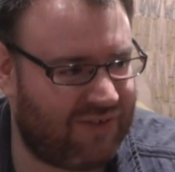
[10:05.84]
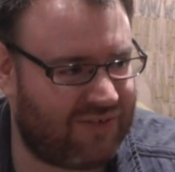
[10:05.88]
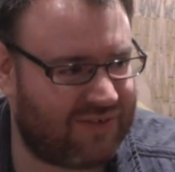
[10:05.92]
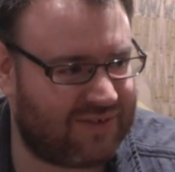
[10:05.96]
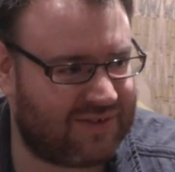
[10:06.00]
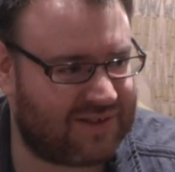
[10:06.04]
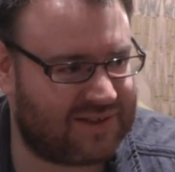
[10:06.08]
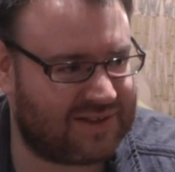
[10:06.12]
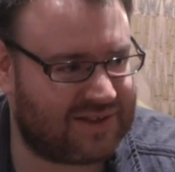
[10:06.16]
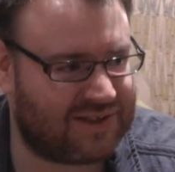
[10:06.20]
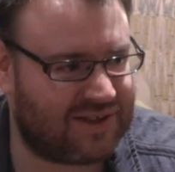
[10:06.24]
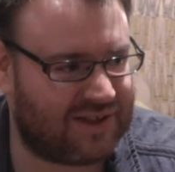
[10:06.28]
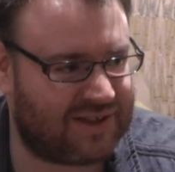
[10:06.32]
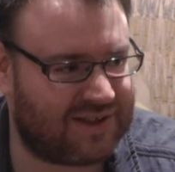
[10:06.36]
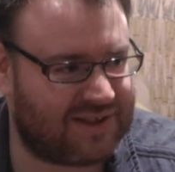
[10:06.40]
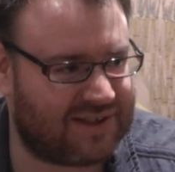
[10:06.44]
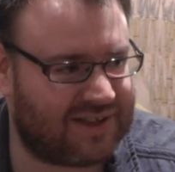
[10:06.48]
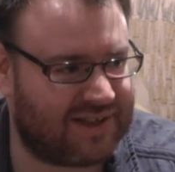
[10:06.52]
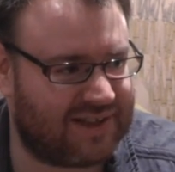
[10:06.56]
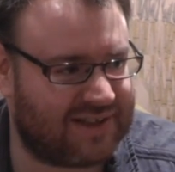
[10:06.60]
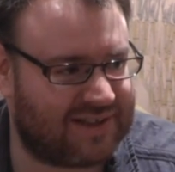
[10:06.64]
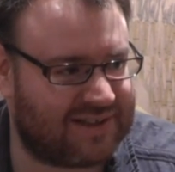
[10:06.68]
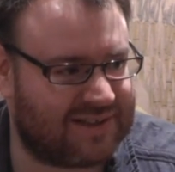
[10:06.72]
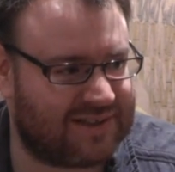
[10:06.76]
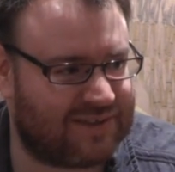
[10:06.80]
such
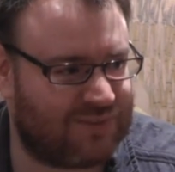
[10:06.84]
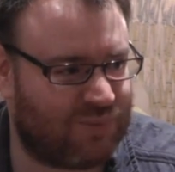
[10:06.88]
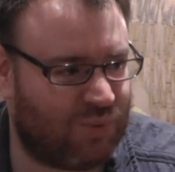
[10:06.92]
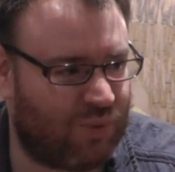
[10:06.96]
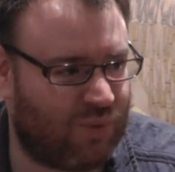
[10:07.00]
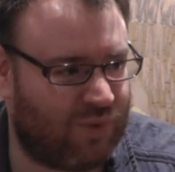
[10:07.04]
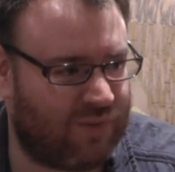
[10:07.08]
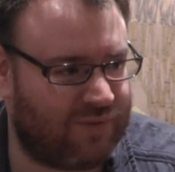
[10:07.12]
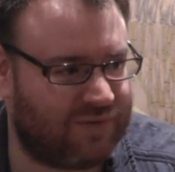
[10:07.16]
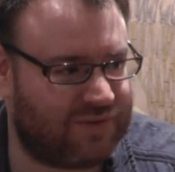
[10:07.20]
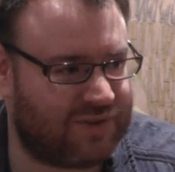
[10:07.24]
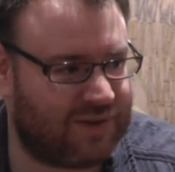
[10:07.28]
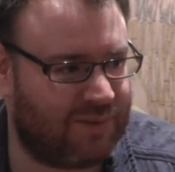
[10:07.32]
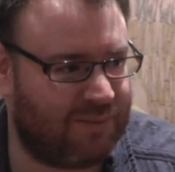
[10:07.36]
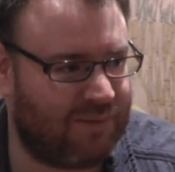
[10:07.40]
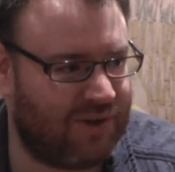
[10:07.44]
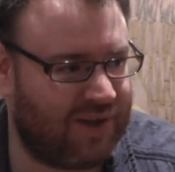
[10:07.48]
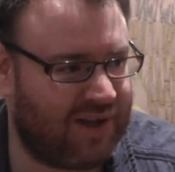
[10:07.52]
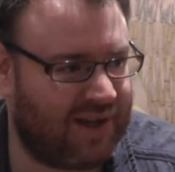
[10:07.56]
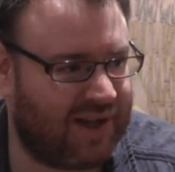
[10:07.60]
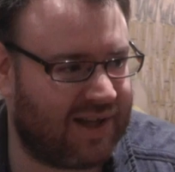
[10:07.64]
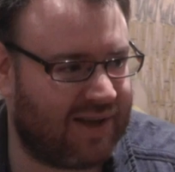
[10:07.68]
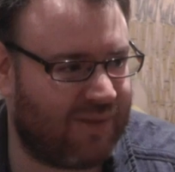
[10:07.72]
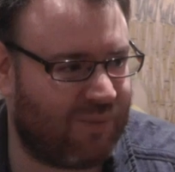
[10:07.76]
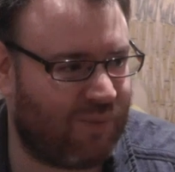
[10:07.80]
things as dwarfs. I'm
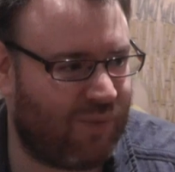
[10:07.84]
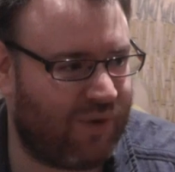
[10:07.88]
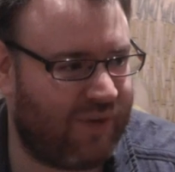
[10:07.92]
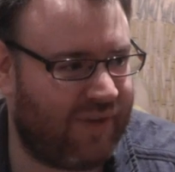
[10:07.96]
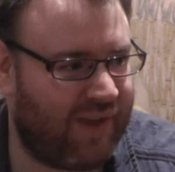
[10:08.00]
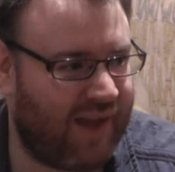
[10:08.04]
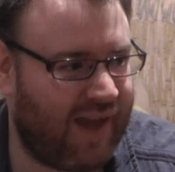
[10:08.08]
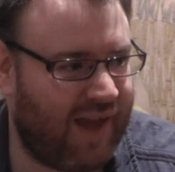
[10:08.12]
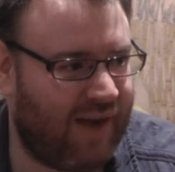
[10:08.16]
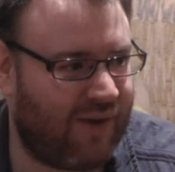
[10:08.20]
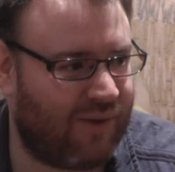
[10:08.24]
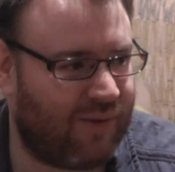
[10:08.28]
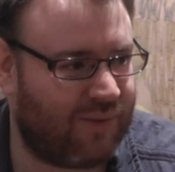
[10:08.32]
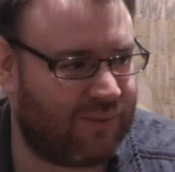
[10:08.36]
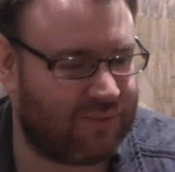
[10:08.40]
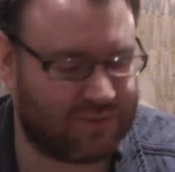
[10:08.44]
looking at one now,